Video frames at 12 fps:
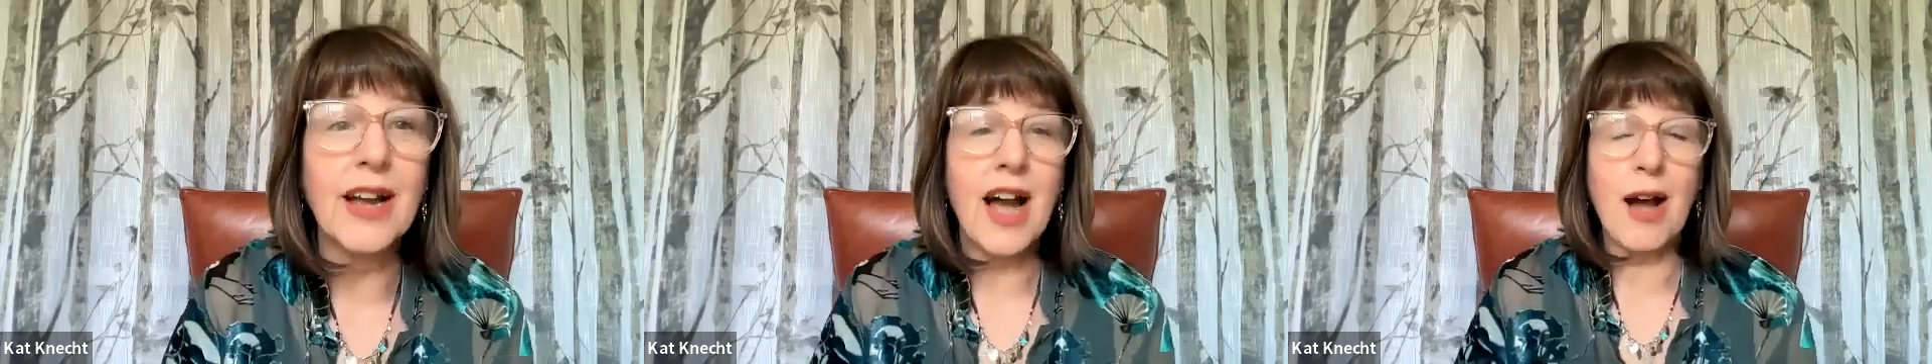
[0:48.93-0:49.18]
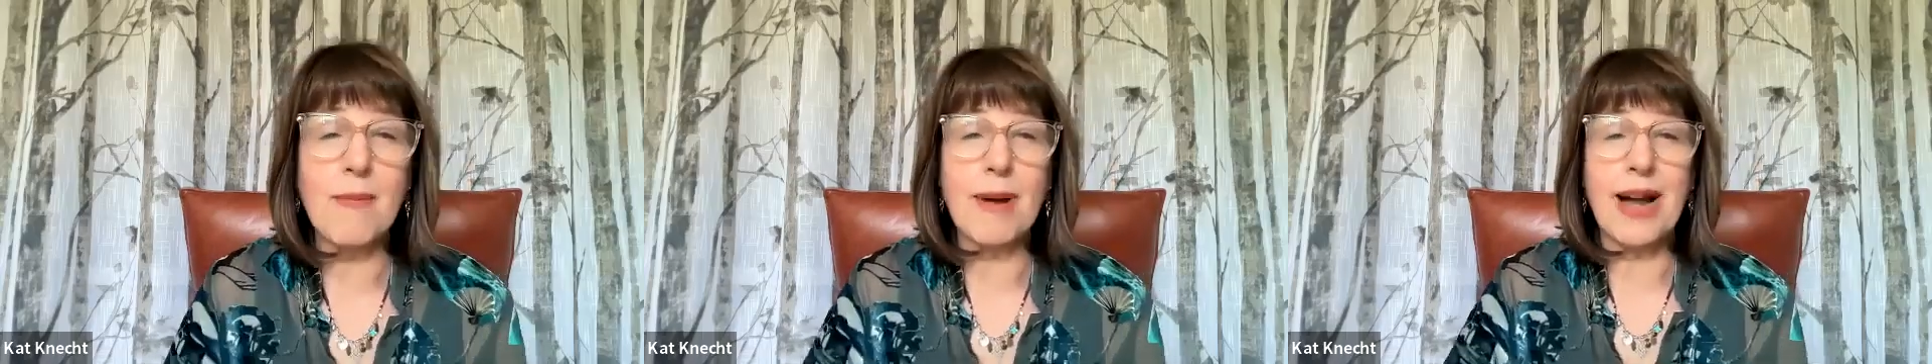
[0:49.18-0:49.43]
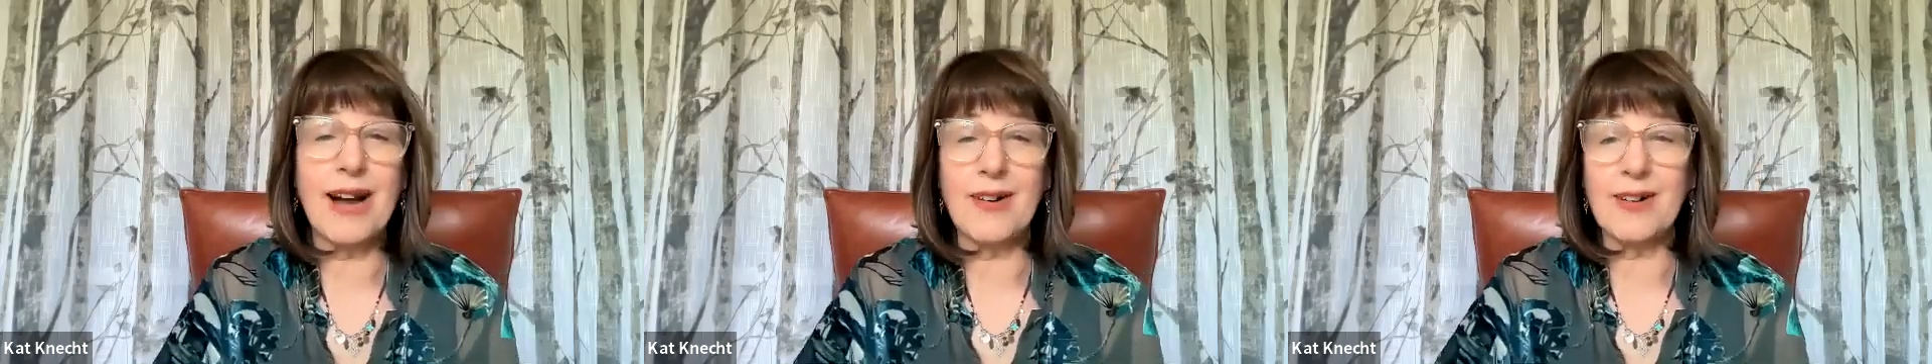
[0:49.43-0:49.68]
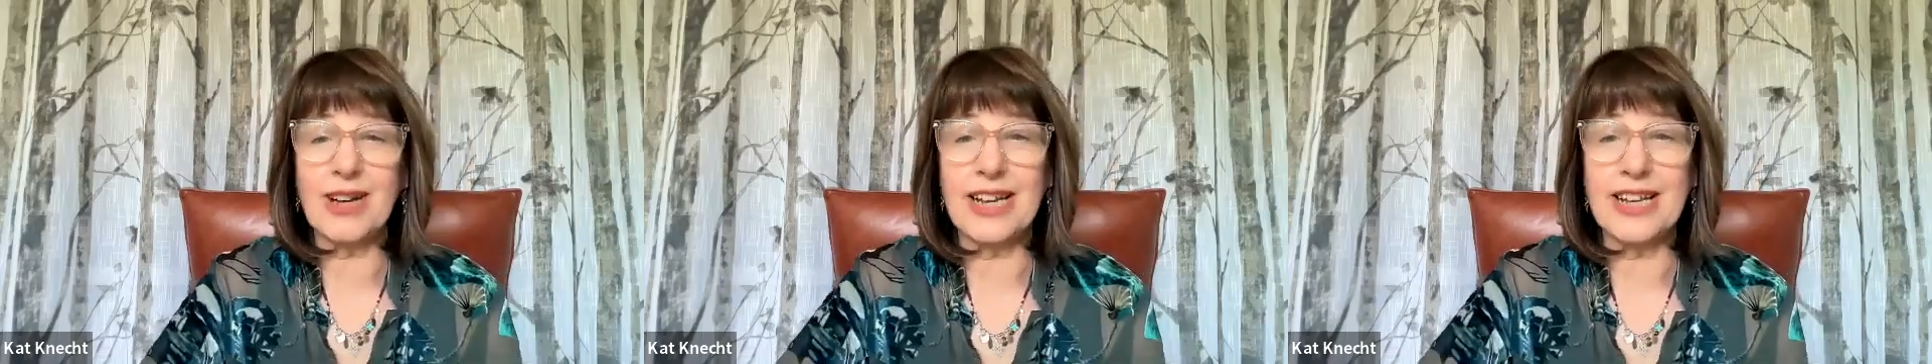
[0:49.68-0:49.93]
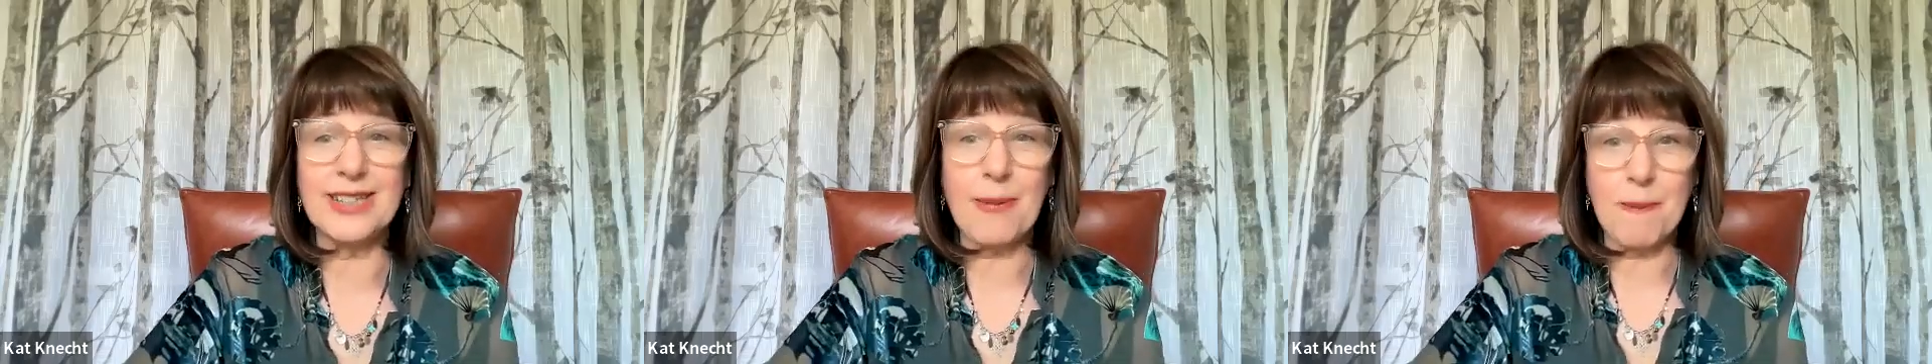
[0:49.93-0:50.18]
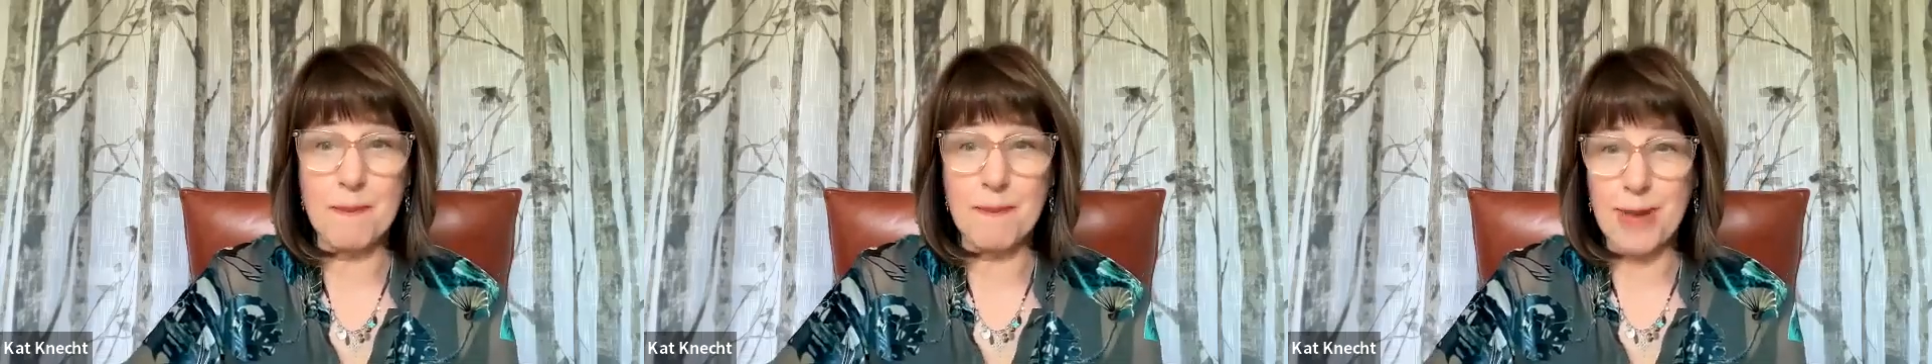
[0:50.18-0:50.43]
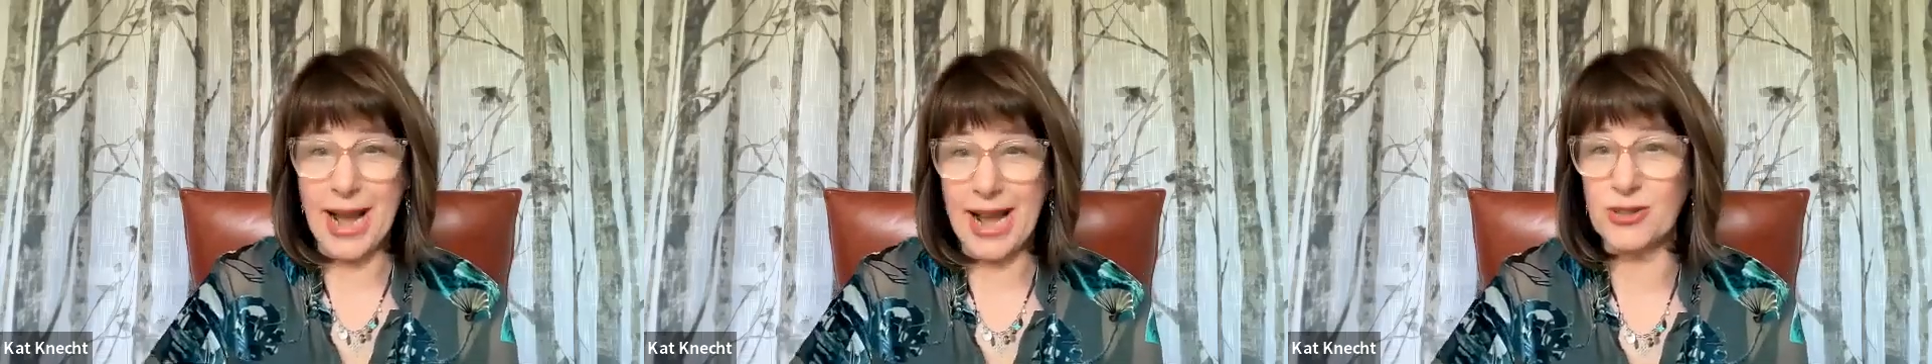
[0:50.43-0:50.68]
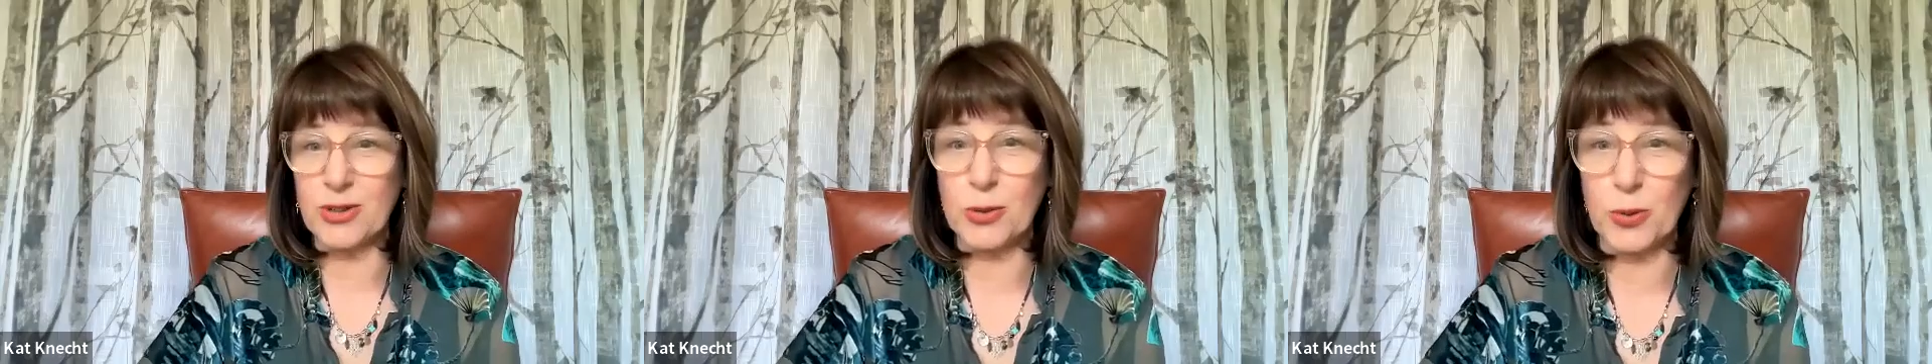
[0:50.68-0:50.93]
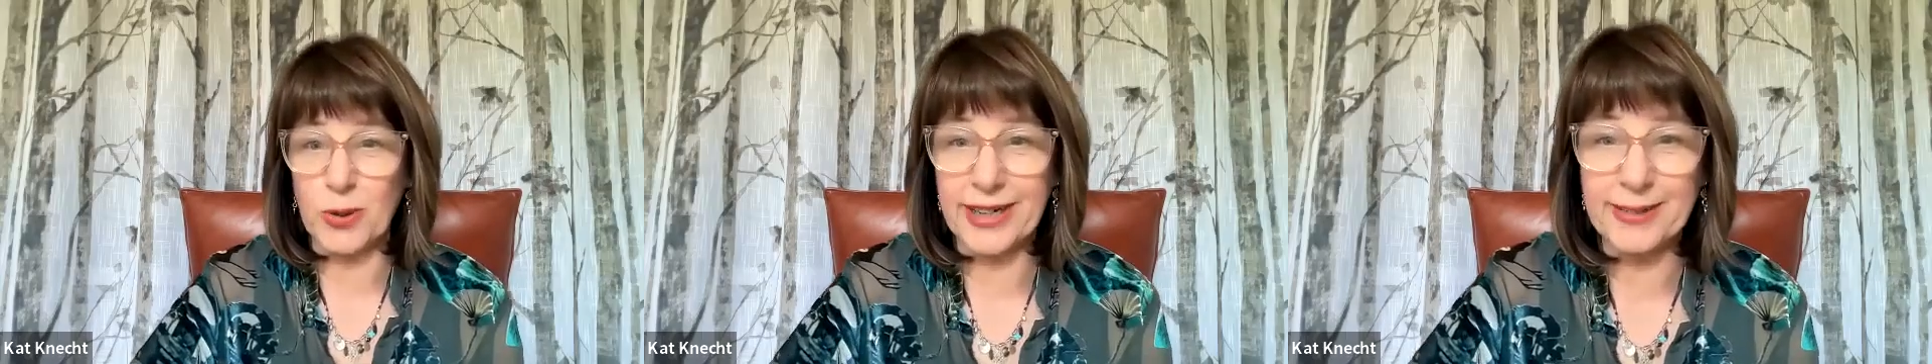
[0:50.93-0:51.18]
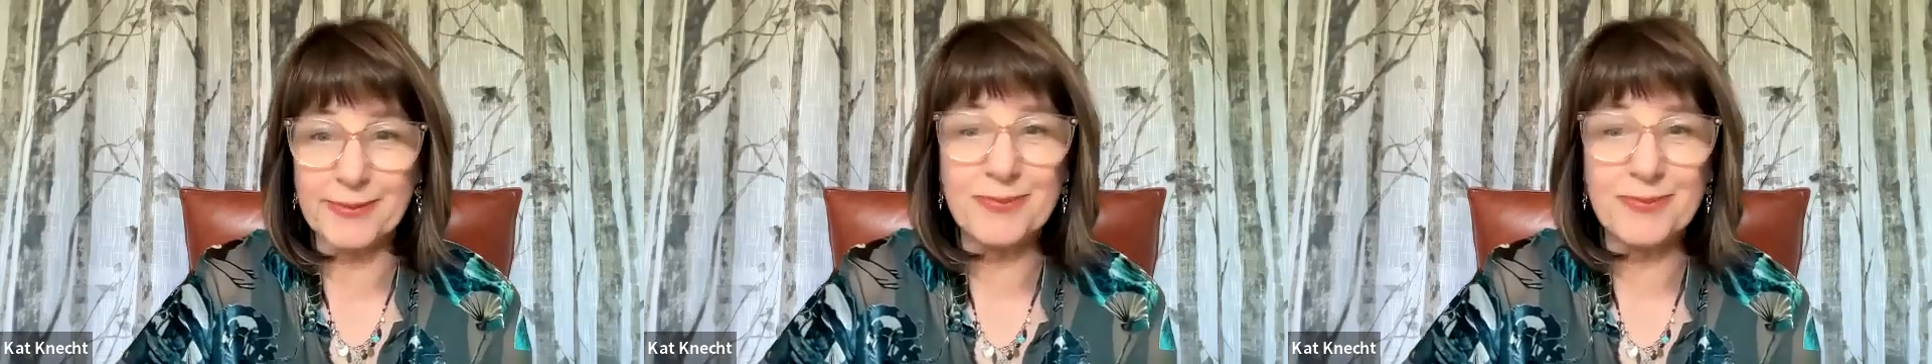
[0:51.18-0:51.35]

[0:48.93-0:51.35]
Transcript: about his backstory.